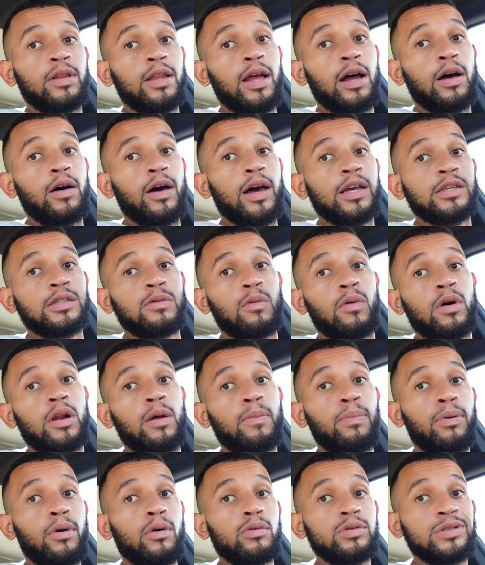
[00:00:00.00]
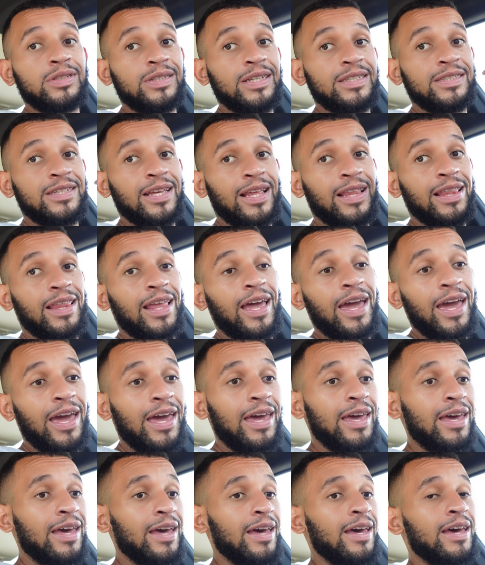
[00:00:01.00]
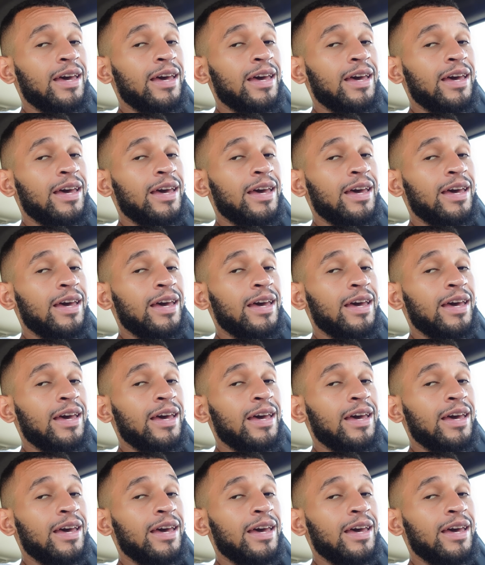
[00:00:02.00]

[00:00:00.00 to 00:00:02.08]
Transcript: now as I want to post it today.